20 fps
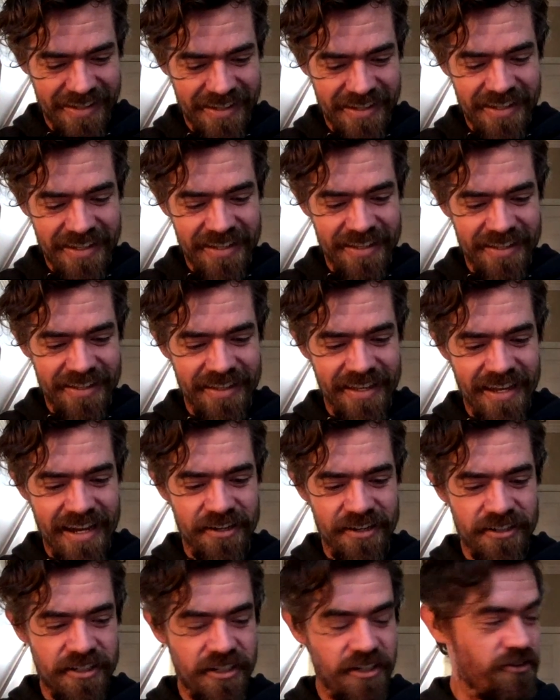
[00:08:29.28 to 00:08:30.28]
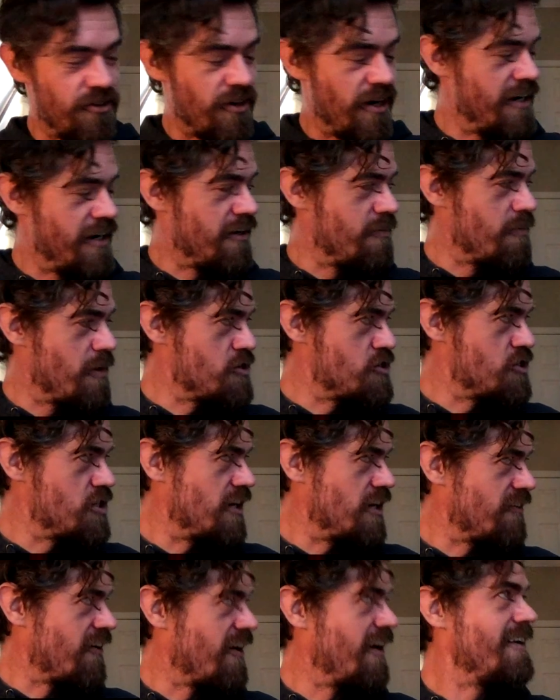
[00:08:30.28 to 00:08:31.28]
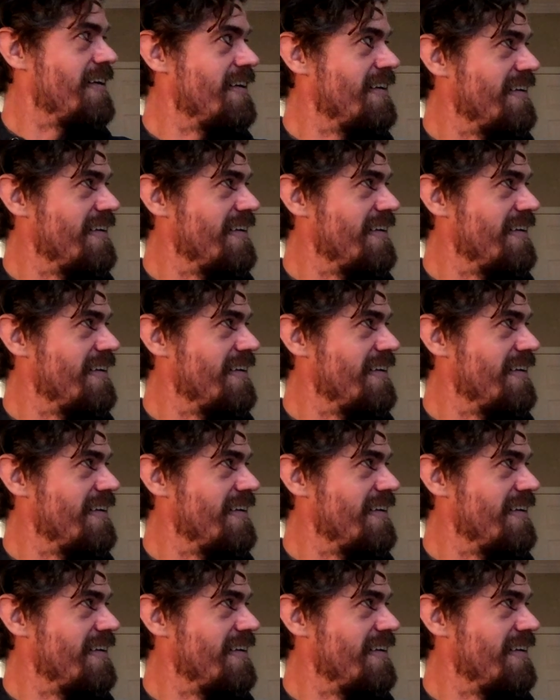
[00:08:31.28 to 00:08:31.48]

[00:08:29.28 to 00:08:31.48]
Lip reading: Yeah, you're gonna grade all my shit, right?